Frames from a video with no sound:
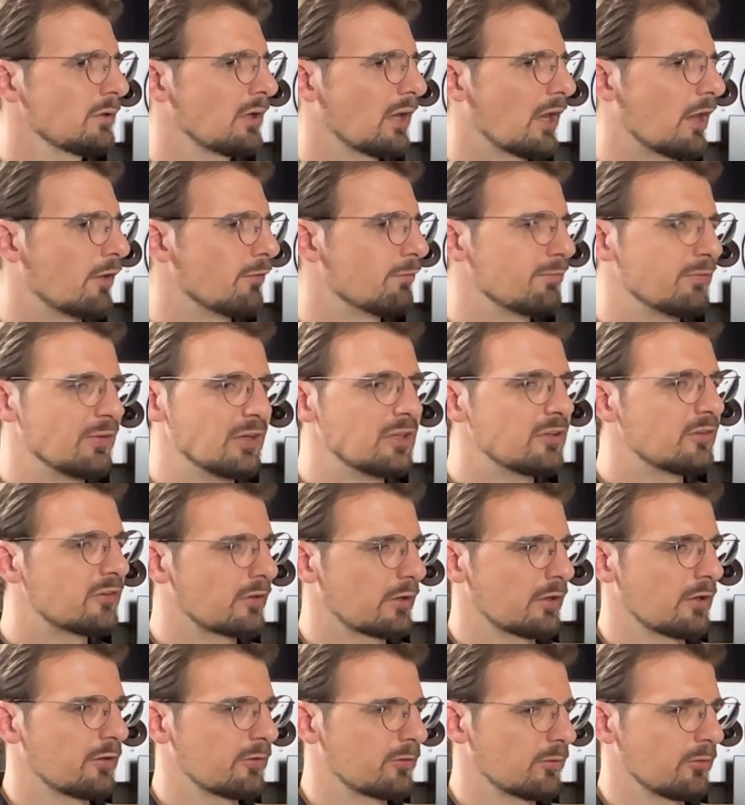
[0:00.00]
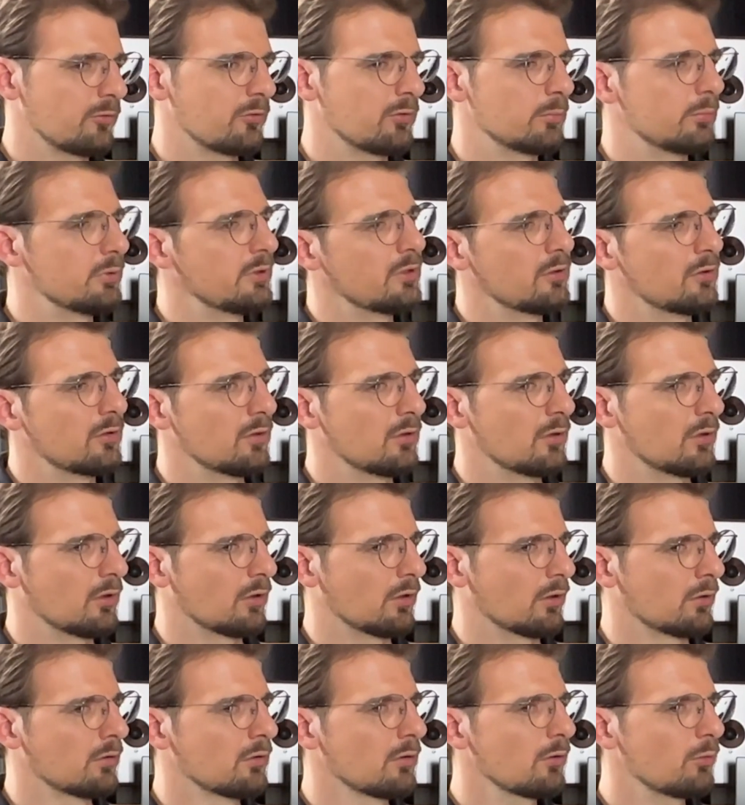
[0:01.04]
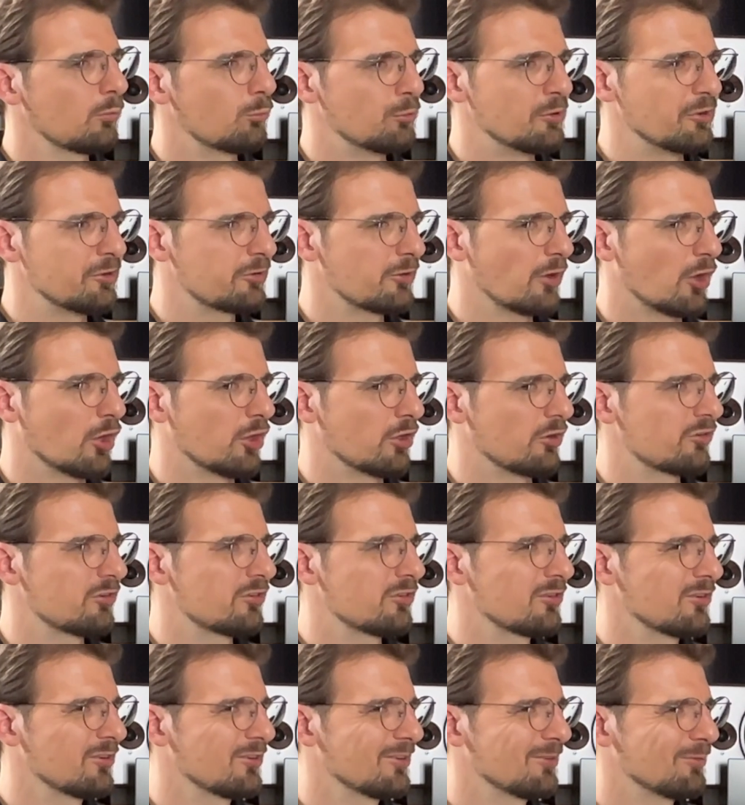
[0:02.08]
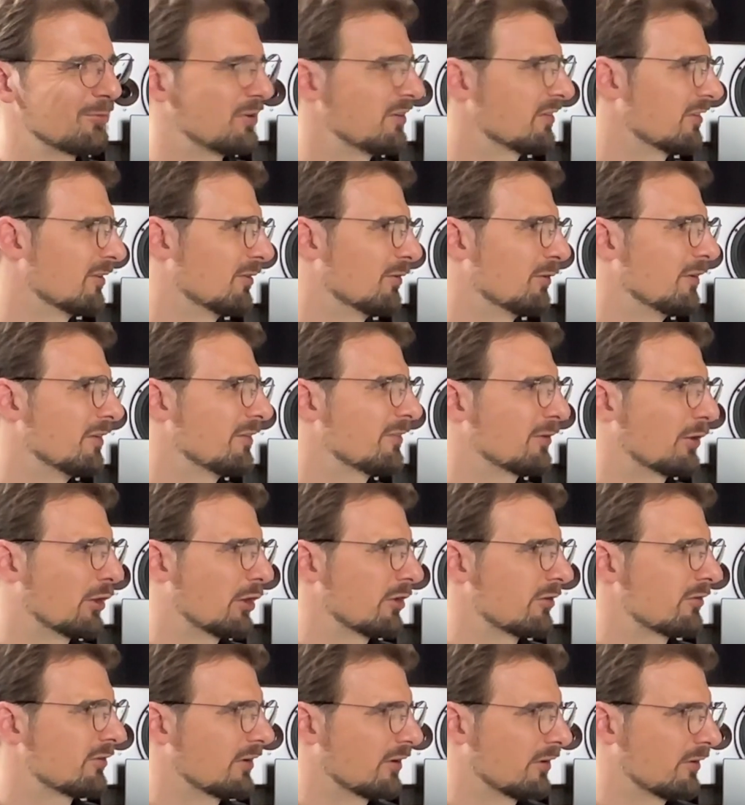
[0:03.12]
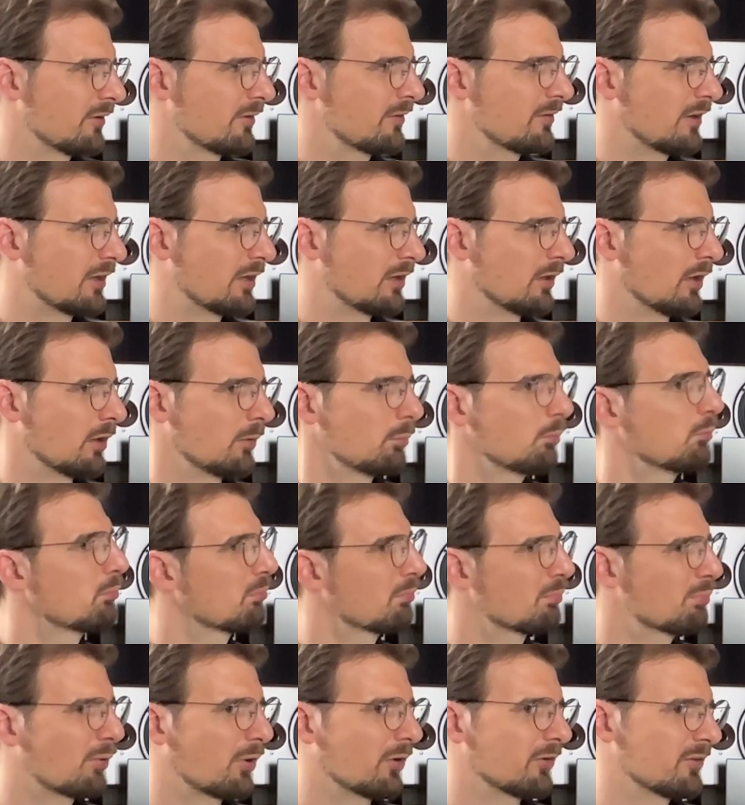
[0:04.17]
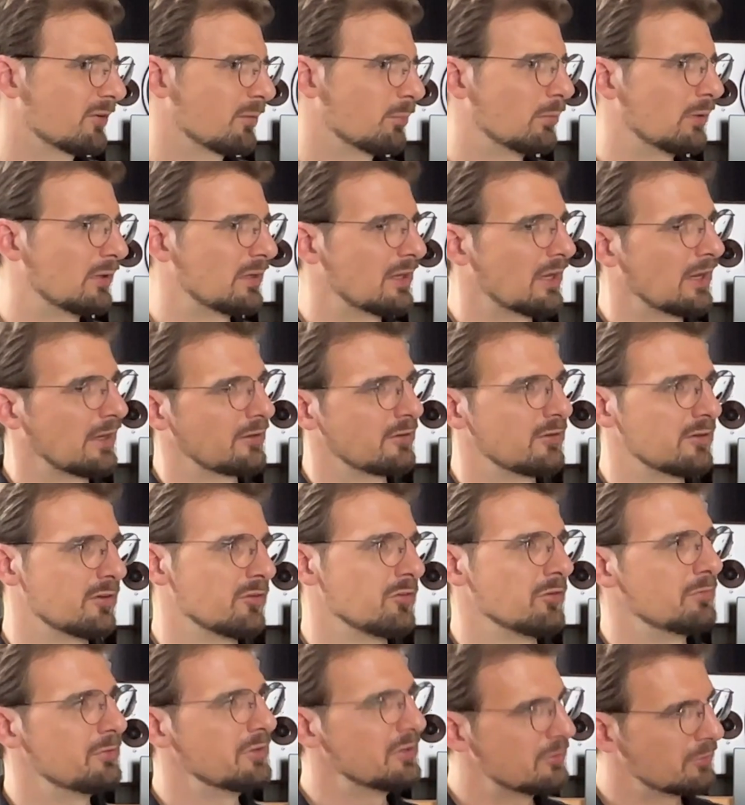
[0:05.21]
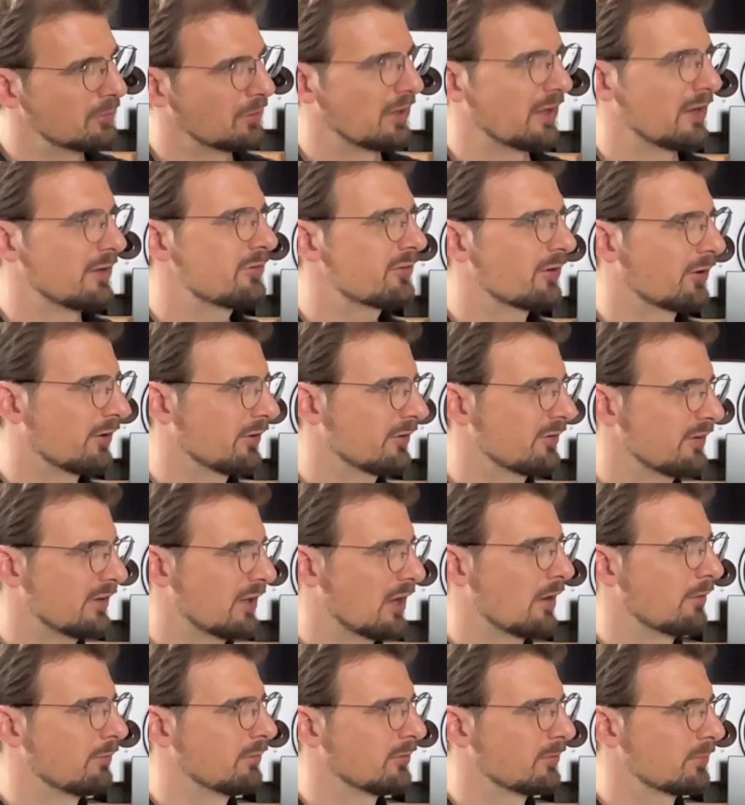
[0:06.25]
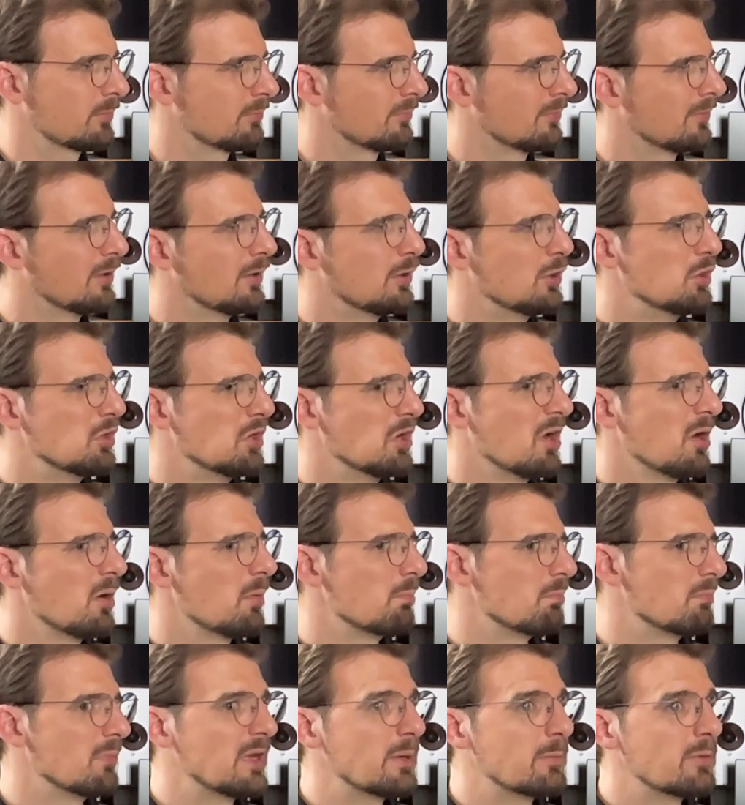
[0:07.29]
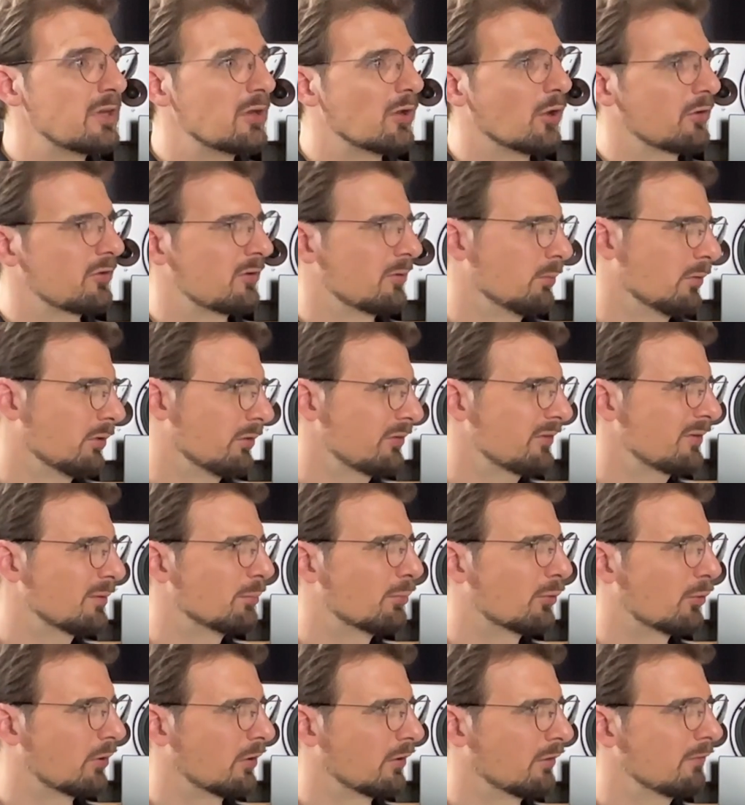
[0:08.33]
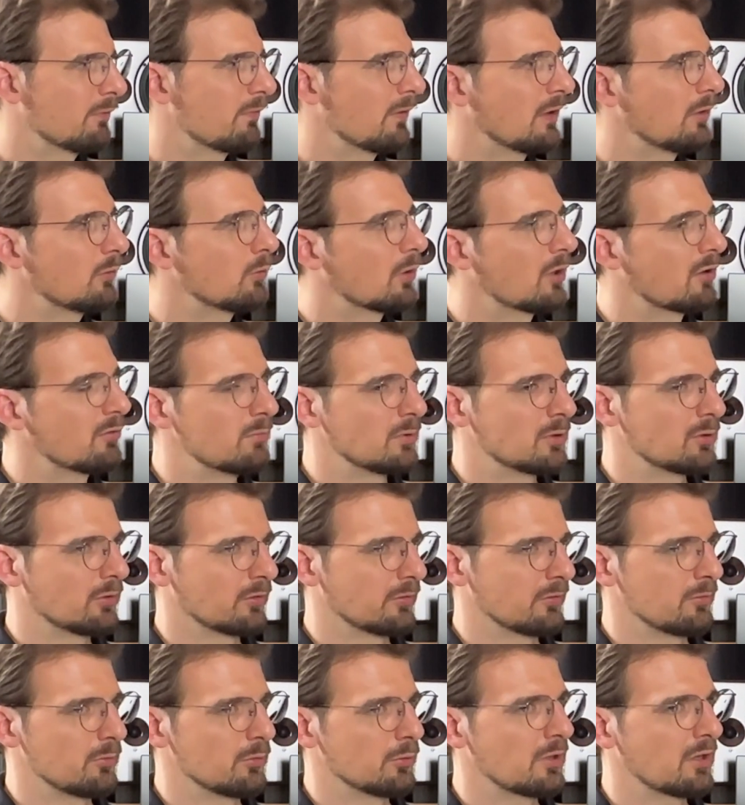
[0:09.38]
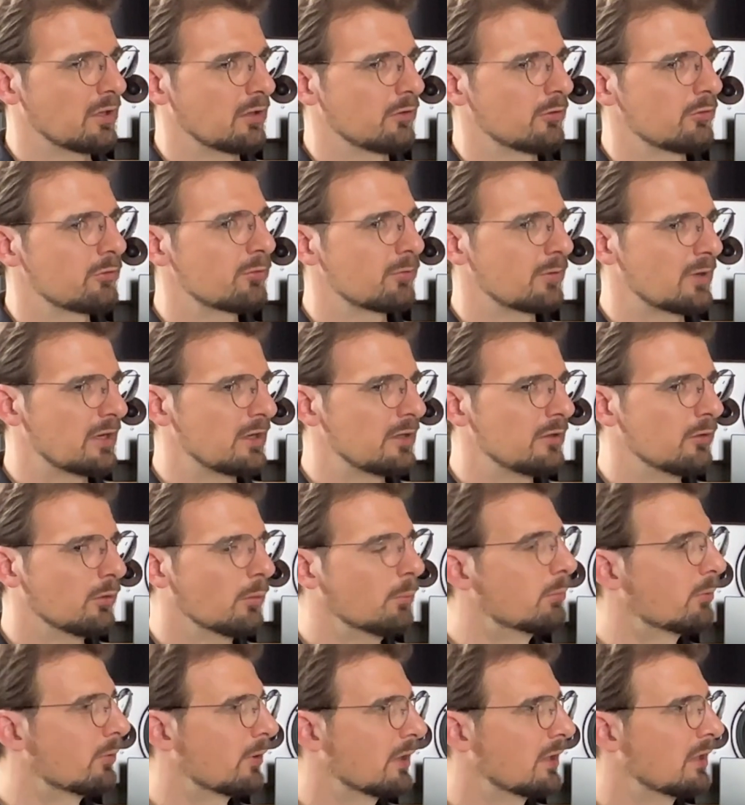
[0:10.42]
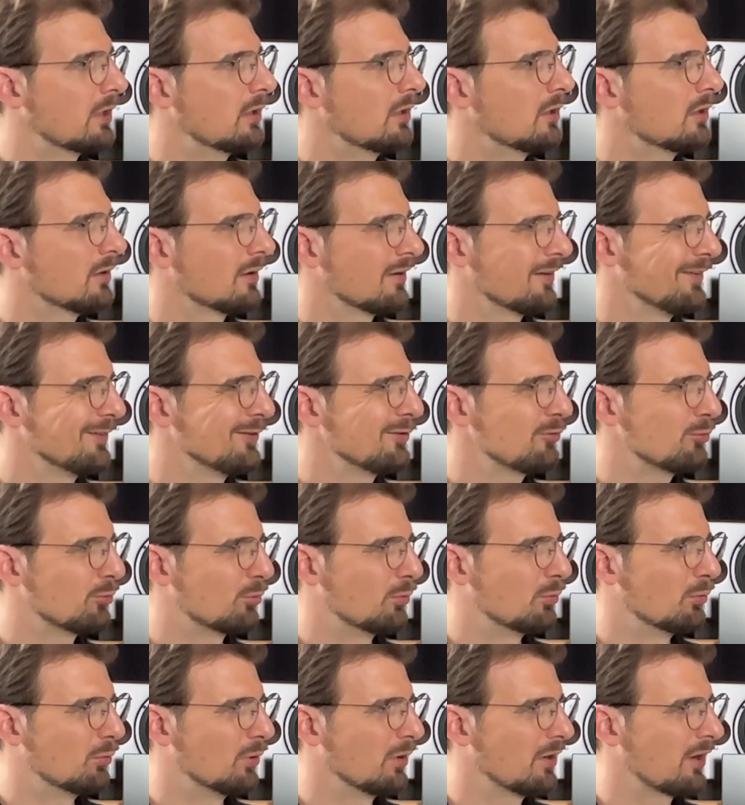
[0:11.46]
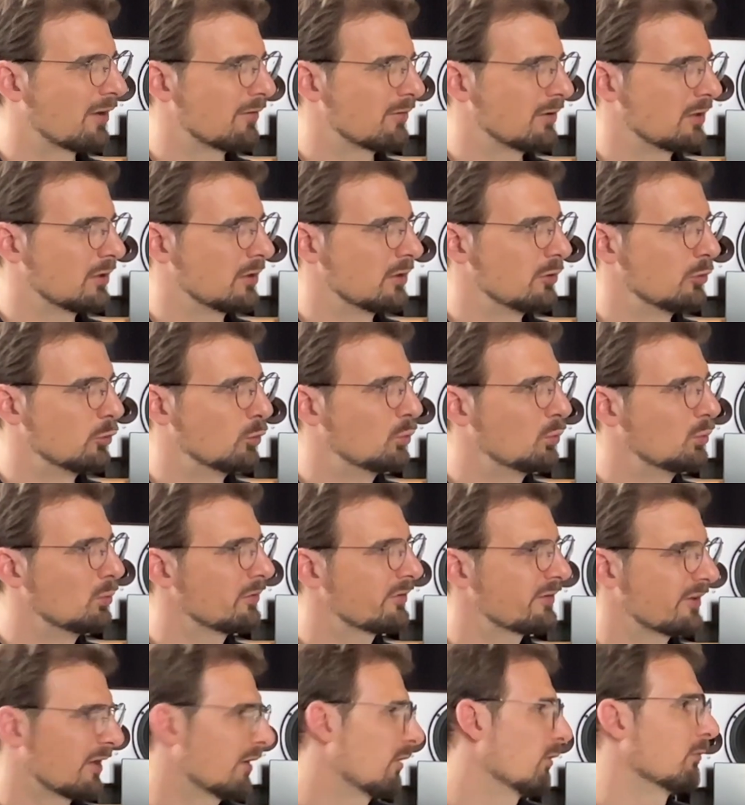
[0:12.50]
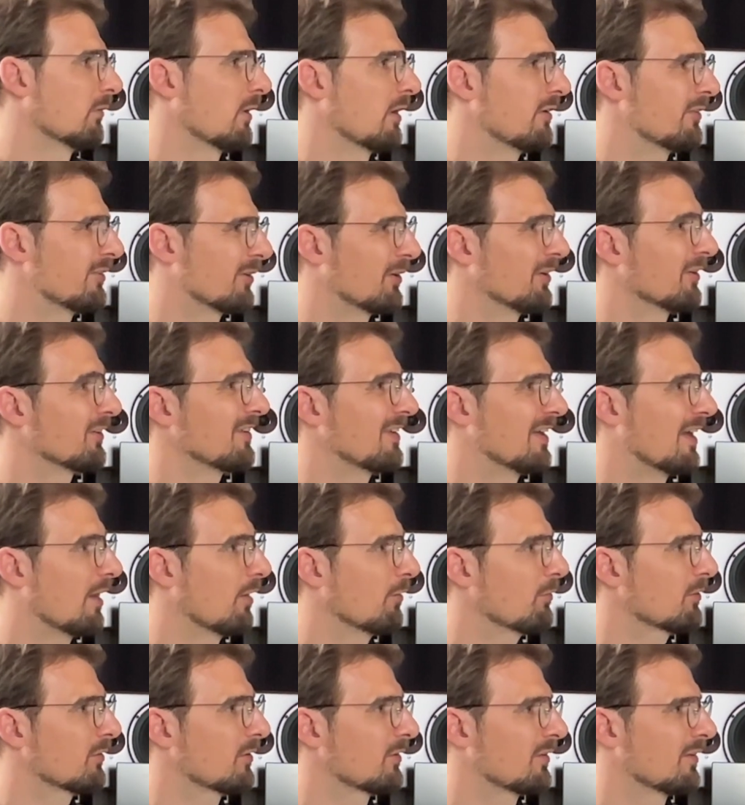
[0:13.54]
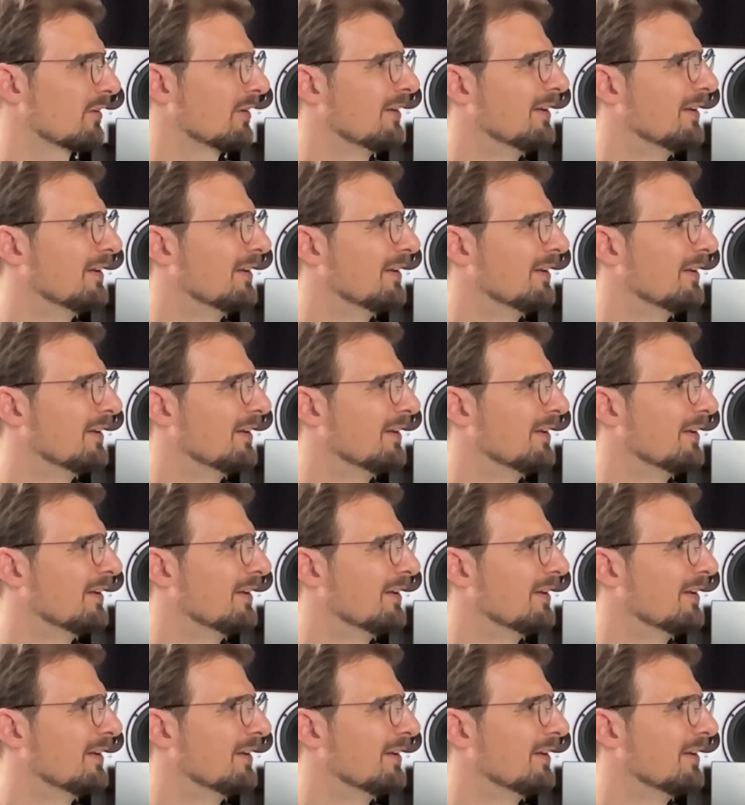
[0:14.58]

Yeah. I think there has also been uh, research, recent research that's saying that possibly like the individual HRTF is maybe not the most important thing to have because you can train your brain to having a new set of HRTFs